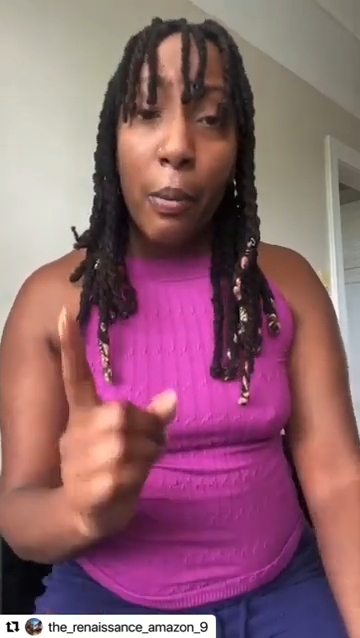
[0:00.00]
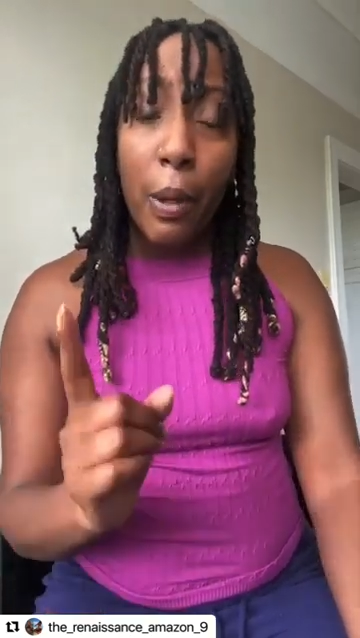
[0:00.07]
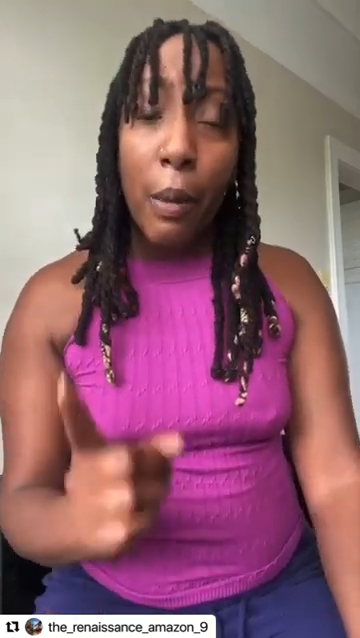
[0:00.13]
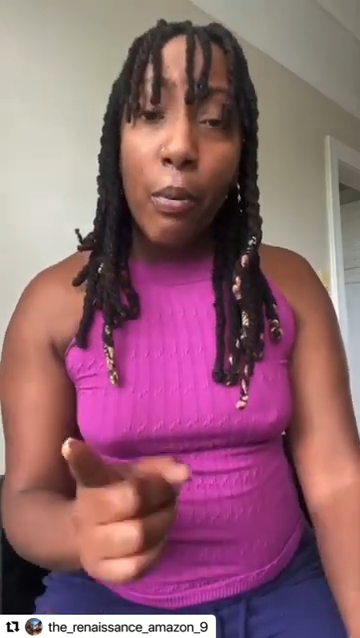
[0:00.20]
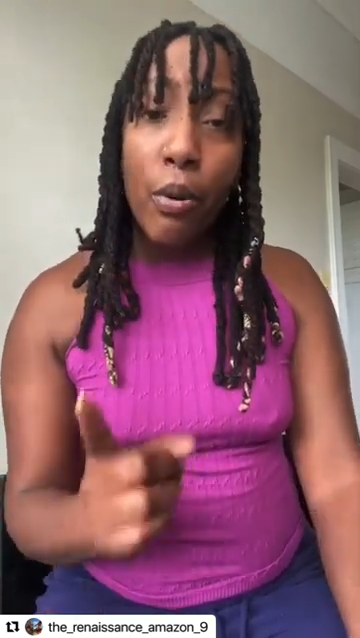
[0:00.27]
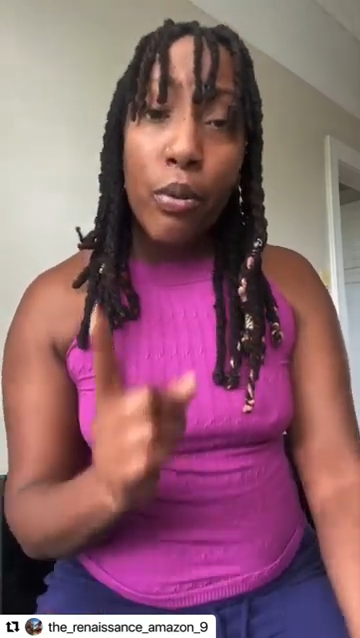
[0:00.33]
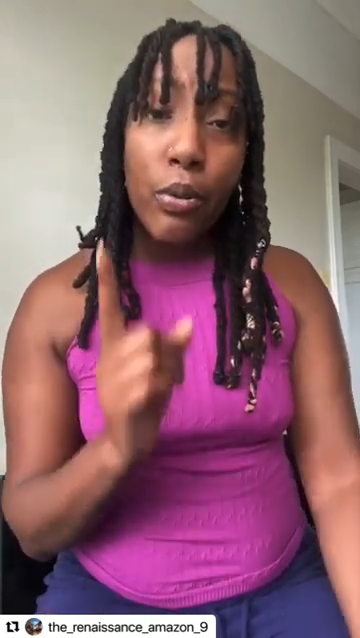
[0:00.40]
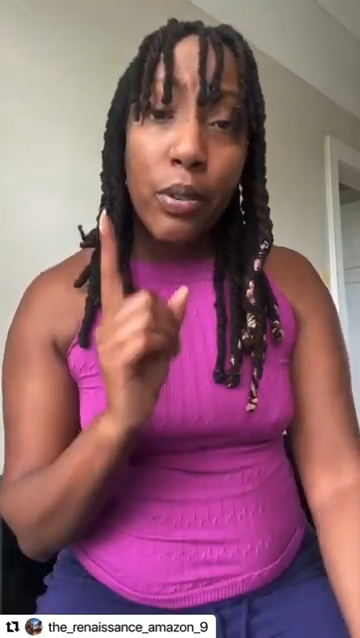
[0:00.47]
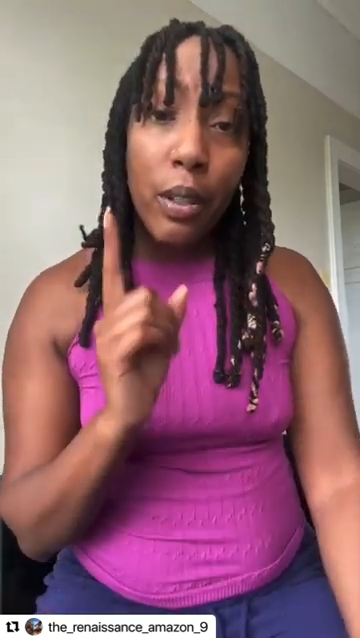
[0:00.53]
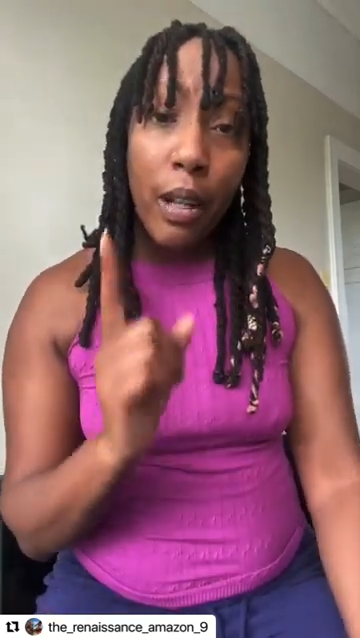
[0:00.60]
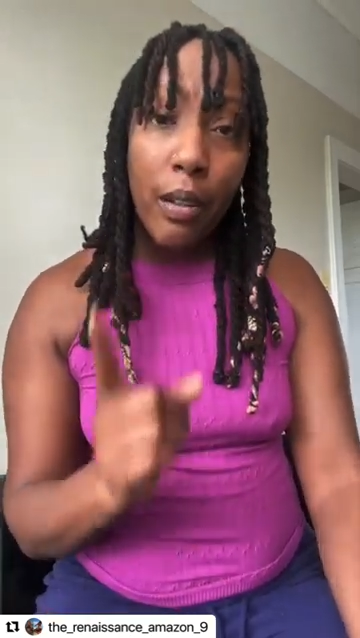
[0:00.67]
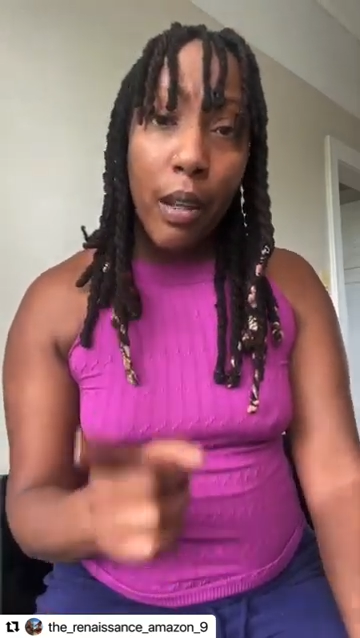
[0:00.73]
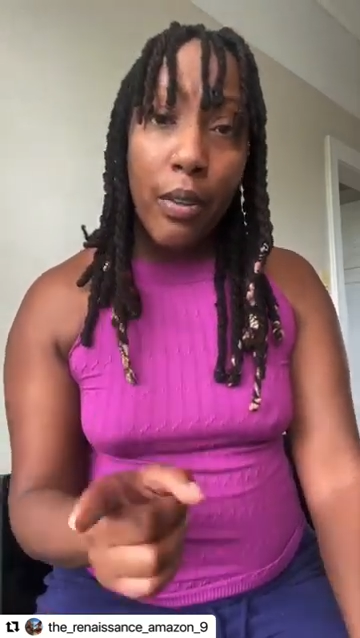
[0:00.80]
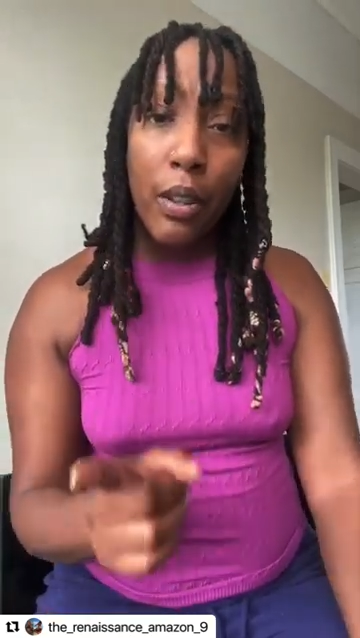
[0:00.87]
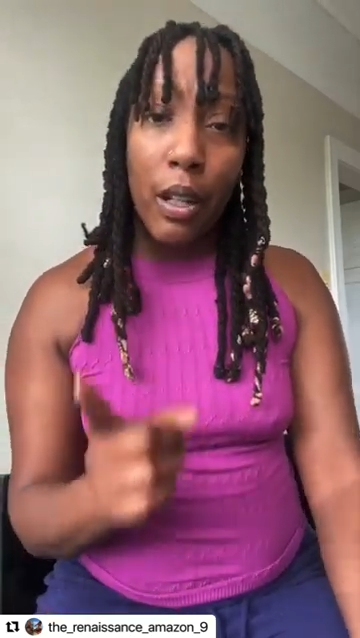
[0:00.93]
the people who
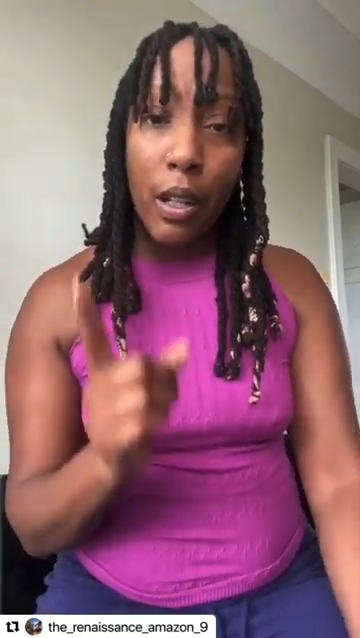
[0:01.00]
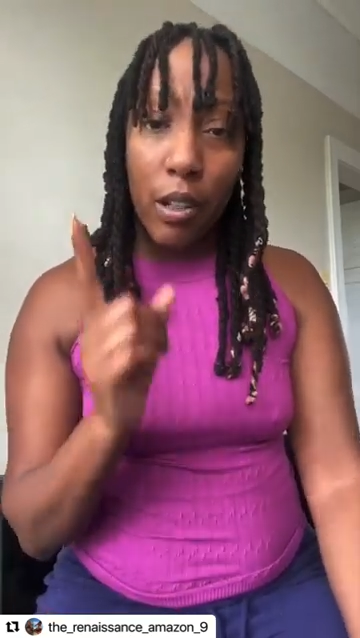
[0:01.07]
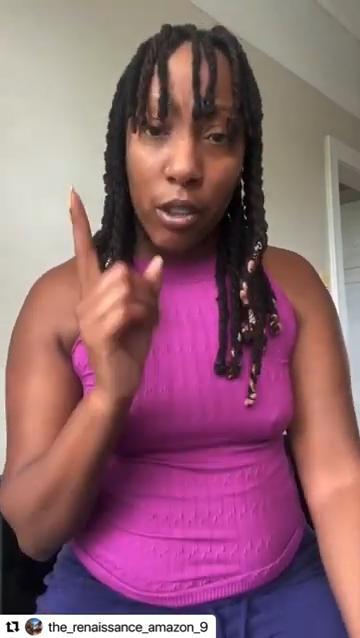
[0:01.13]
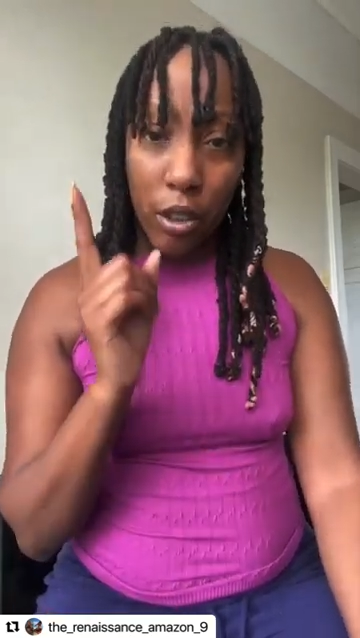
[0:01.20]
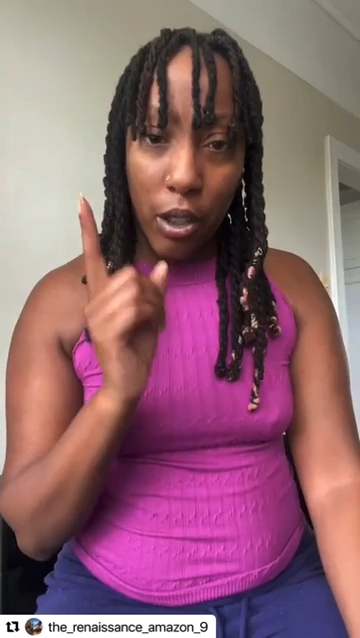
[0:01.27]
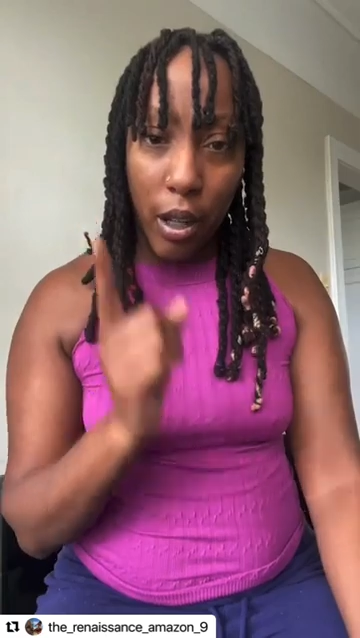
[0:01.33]
say nothing has